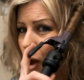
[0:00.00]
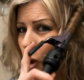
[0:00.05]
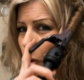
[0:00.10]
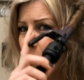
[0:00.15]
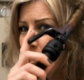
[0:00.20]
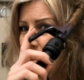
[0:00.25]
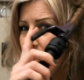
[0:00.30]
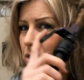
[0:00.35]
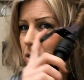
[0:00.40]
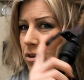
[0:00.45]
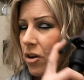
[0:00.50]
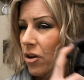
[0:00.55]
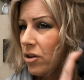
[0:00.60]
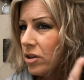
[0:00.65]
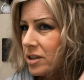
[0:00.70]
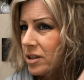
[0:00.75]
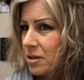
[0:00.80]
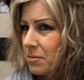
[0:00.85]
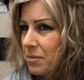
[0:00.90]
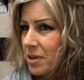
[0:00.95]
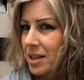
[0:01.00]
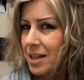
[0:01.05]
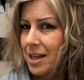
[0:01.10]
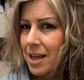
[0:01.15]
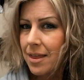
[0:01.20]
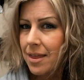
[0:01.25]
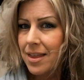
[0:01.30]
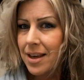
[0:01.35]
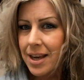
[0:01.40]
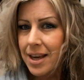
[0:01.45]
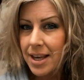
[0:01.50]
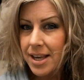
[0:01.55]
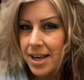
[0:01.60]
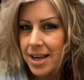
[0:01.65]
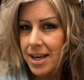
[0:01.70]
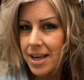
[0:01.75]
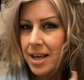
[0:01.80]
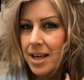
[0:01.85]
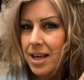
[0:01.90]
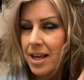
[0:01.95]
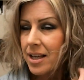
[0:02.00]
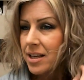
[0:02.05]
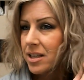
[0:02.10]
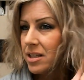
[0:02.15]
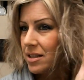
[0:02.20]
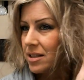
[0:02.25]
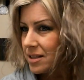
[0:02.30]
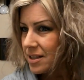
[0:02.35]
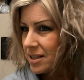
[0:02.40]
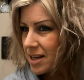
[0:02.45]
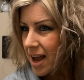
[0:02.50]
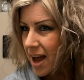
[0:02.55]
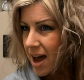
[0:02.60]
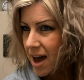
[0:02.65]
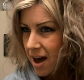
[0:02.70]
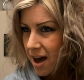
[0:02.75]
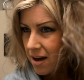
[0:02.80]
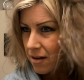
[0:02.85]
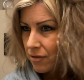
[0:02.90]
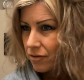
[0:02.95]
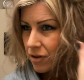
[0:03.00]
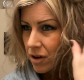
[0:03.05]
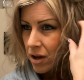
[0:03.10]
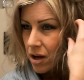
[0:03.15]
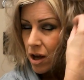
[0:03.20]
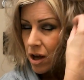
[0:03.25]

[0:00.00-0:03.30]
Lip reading: But ultimately the key is to have